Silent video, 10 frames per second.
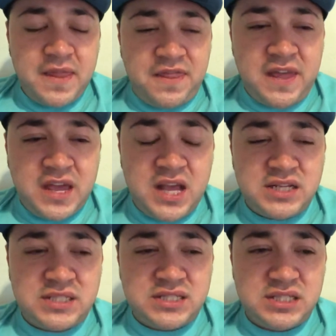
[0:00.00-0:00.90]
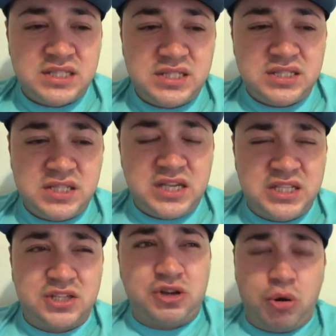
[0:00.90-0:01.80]
that
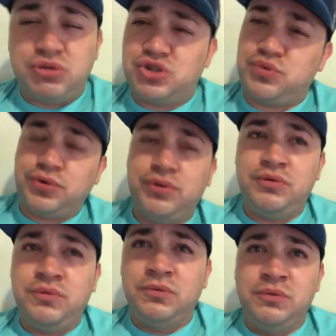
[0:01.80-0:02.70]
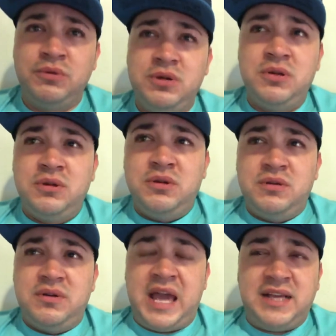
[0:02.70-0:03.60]
goes through
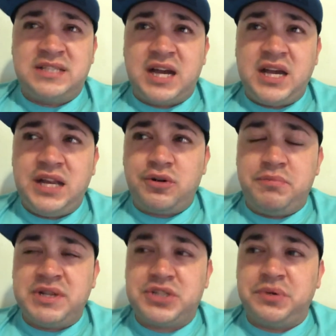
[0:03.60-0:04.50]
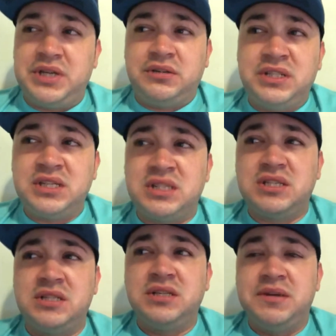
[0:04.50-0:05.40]
anxiety or mental
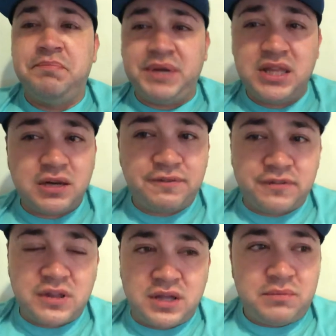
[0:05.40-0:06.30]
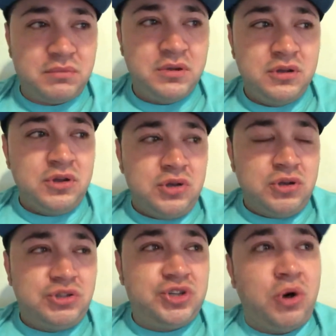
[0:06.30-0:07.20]
illness, be there for them.
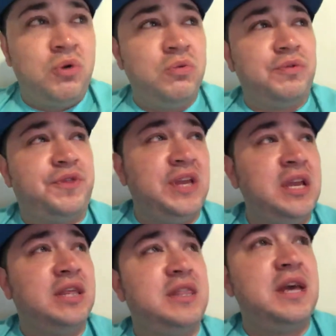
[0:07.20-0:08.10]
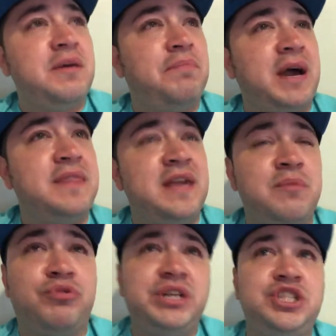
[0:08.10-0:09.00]
Don't think that by
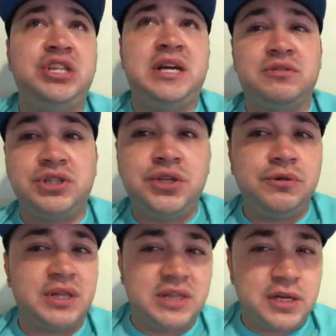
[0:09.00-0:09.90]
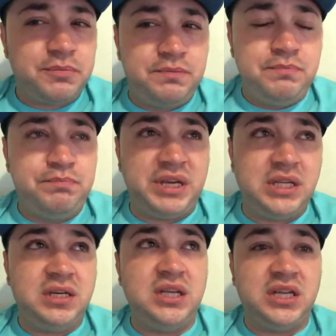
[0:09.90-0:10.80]
them reaching out to you that they're
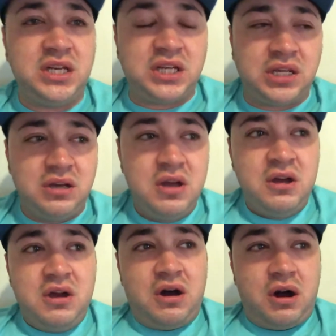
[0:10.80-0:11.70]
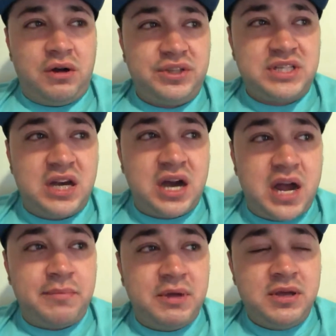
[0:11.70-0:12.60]
being needy all the
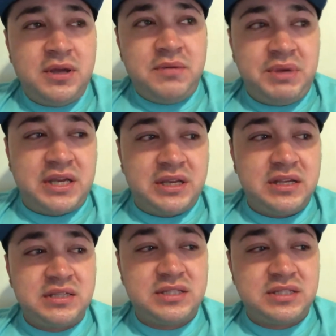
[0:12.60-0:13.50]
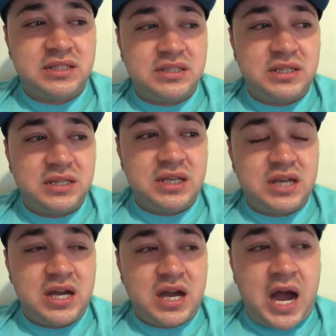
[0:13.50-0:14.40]
time. Because
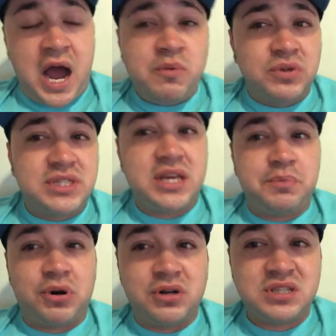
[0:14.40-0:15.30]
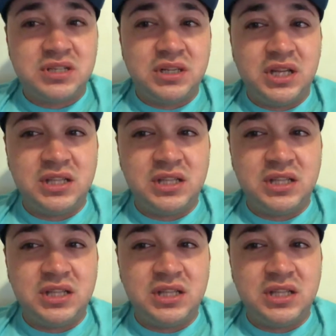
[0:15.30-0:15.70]
I will say personally,